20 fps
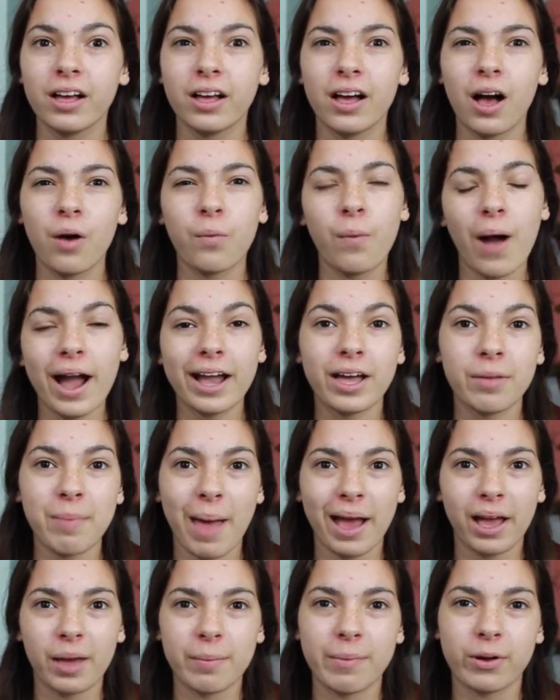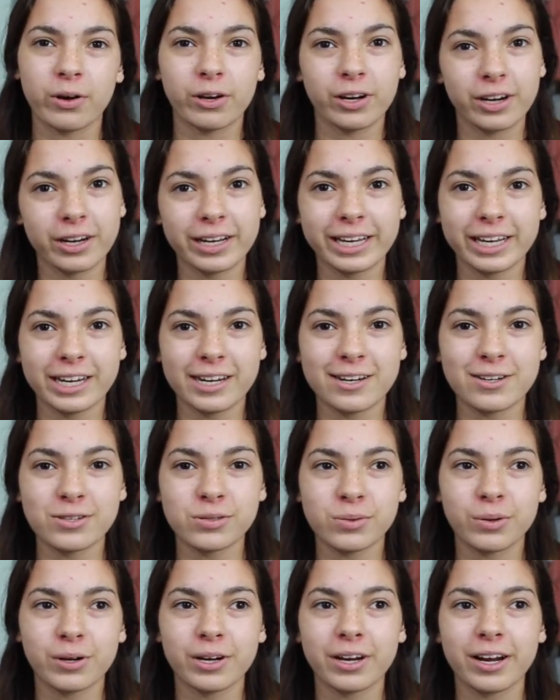a while back about her eating
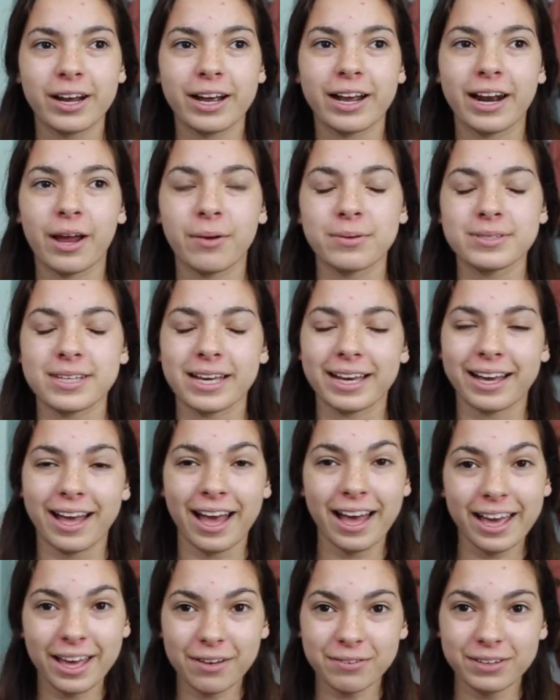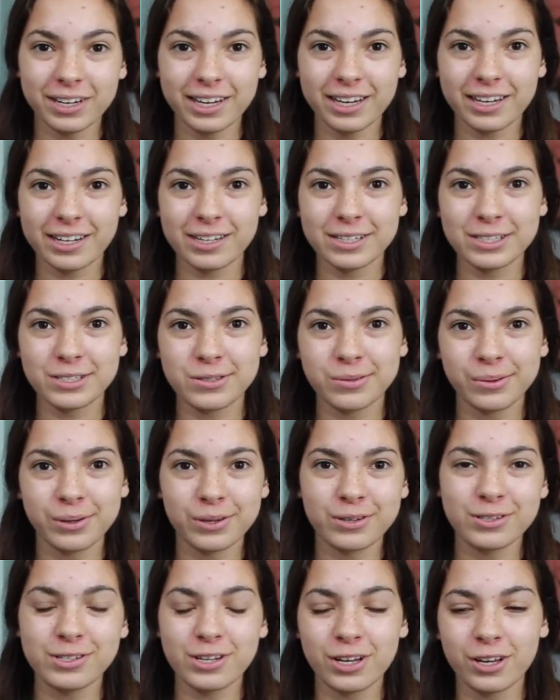disorder, and I was like, I have an eating
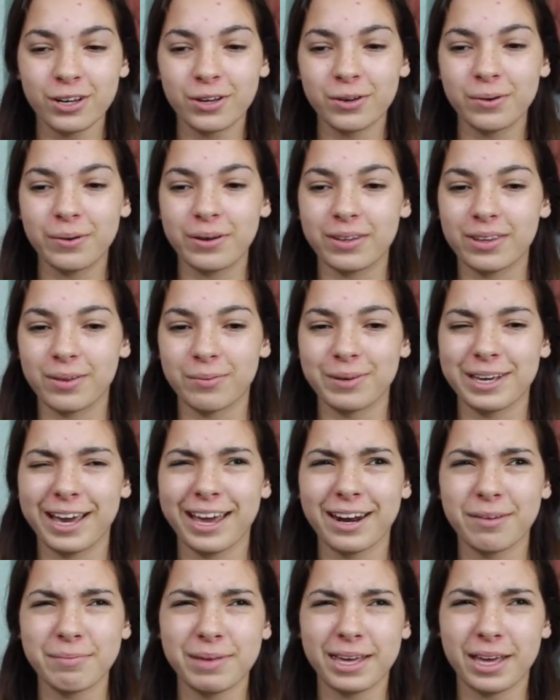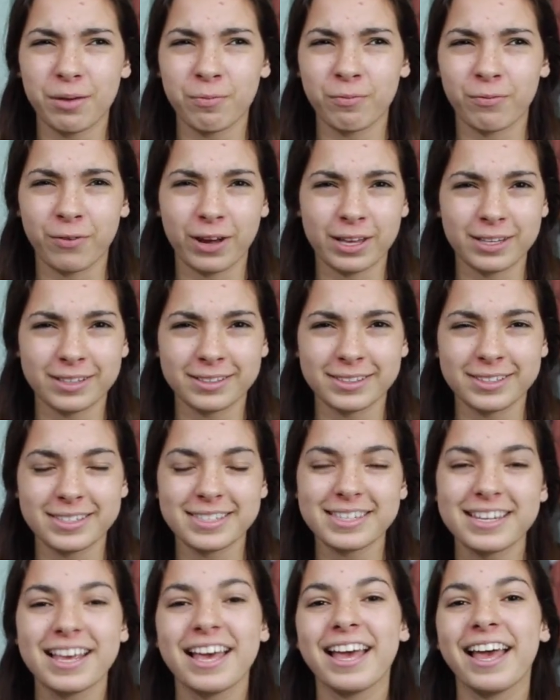disorder too, and then we kind of became
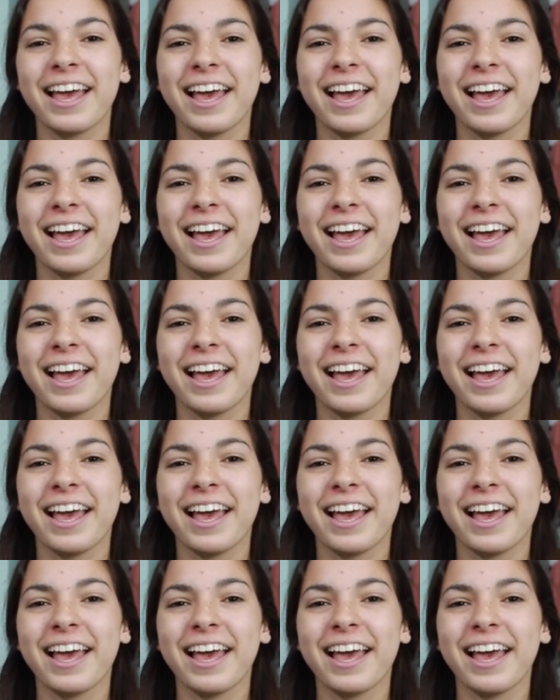friends.